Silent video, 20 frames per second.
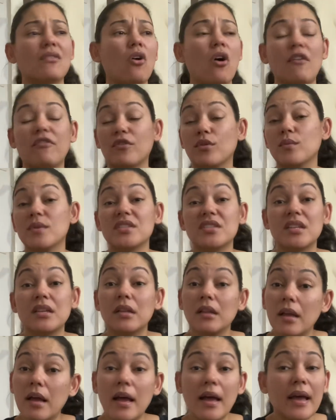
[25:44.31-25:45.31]
offer was
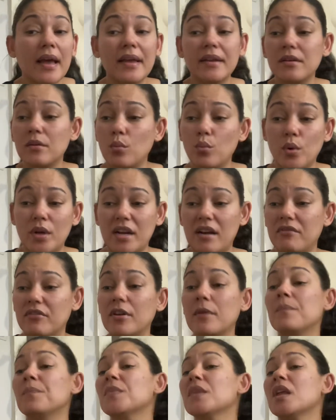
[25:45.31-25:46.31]
declined, whatever.